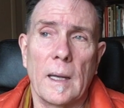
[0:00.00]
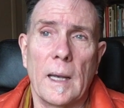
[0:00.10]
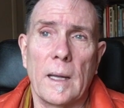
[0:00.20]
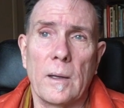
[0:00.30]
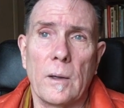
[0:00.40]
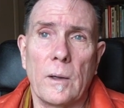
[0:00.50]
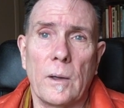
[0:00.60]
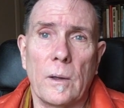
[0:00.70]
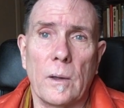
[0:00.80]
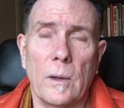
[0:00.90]

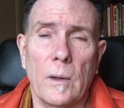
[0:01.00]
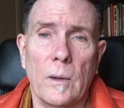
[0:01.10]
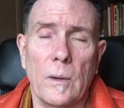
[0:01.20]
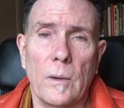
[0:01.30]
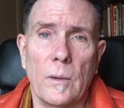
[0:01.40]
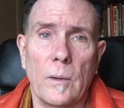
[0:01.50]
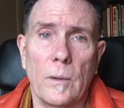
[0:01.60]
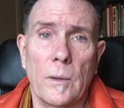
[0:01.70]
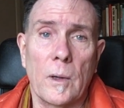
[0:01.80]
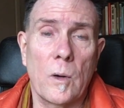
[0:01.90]
And
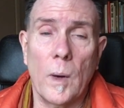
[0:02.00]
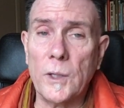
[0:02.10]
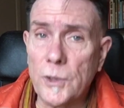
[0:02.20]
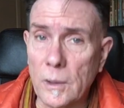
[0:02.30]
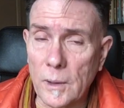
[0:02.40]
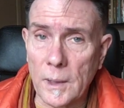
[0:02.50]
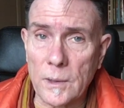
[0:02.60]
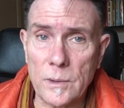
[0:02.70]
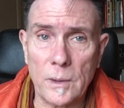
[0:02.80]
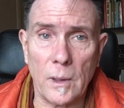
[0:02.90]
the question
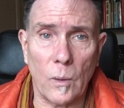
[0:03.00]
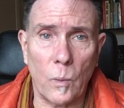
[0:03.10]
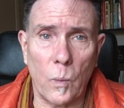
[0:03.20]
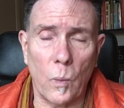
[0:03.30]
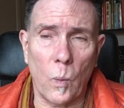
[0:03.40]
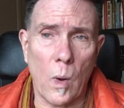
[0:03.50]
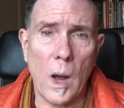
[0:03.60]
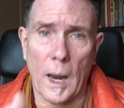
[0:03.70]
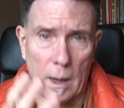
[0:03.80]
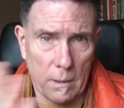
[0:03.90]
is, you know,
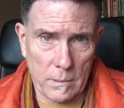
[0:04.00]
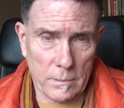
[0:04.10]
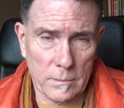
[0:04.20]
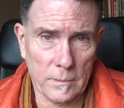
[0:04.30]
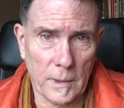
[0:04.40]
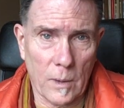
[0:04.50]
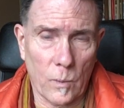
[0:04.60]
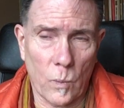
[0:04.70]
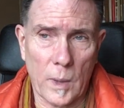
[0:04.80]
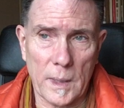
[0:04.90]
why? You know,
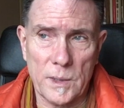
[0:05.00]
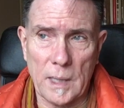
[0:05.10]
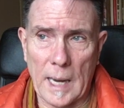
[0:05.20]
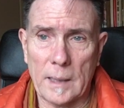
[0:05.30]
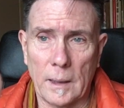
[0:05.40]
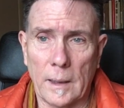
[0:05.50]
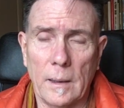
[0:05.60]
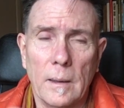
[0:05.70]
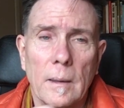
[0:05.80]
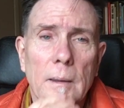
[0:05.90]
what
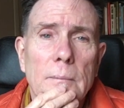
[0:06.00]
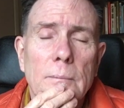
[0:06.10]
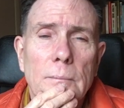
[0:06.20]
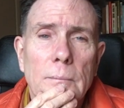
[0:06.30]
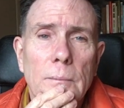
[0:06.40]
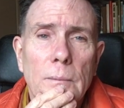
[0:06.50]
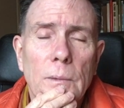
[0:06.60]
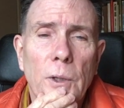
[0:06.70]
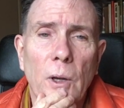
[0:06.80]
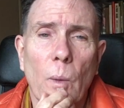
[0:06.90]
exactly
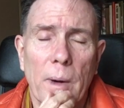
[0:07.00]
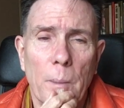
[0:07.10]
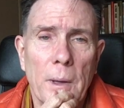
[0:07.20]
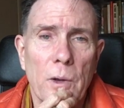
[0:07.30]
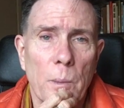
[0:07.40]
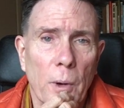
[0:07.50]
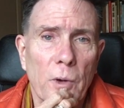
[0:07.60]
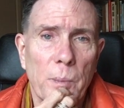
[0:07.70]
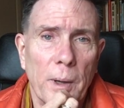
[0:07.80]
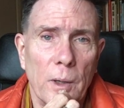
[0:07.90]
do you want to meet your
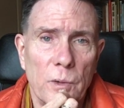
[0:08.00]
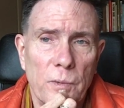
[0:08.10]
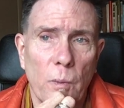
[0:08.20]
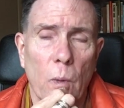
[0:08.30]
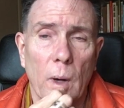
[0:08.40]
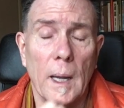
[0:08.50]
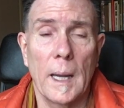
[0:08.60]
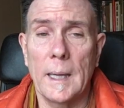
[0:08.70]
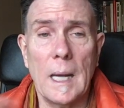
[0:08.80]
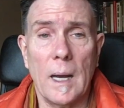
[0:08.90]
birth parents for?
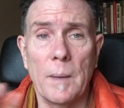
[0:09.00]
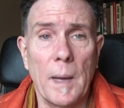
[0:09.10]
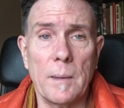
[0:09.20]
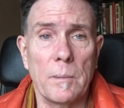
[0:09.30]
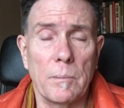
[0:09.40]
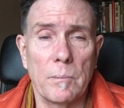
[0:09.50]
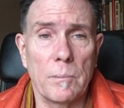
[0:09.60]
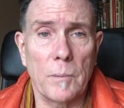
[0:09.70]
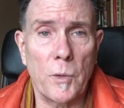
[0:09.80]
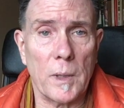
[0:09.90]
Now, I'm not
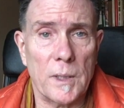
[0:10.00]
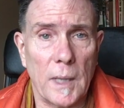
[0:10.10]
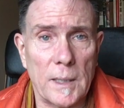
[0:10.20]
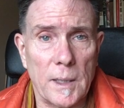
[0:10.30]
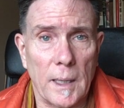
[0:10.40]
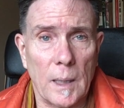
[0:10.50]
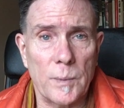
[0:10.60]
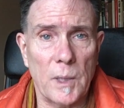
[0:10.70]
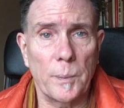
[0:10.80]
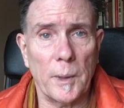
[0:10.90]
criticizing it.
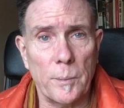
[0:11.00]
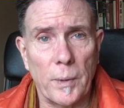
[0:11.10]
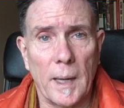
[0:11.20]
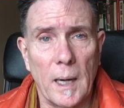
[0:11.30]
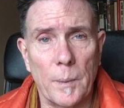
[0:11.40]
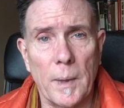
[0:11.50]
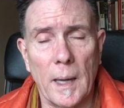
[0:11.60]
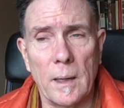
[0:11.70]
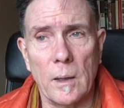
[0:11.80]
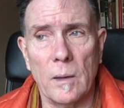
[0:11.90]
I'm simply bringing up the
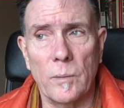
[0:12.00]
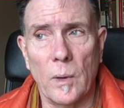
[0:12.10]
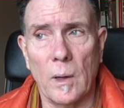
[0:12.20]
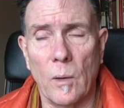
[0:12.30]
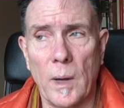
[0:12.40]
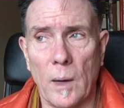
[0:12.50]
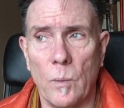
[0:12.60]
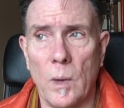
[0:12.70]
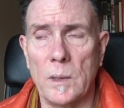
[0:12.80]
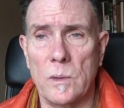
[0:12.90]
idea of when, okay,
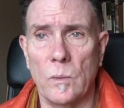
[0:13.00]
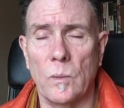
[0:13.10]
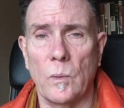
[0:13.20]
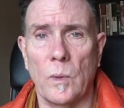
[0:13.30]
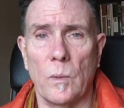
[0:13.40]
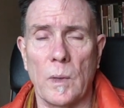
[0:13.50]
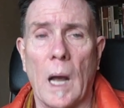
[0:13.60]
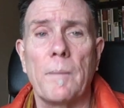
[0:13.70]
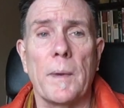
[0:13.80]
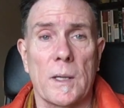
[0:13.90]
once
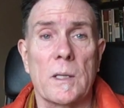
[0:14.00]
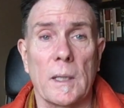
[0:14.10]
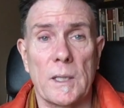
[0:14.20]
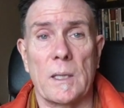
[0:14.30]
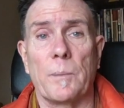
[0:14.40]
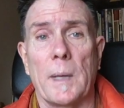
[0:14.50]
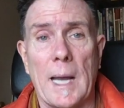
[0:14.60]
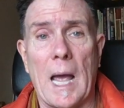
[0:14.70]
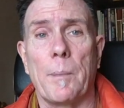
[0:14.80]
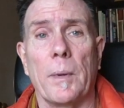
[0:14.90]
obviously something
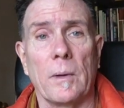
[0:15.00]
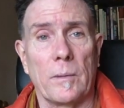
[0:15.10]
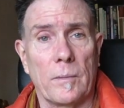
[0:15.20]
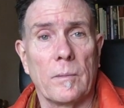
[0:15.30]
happened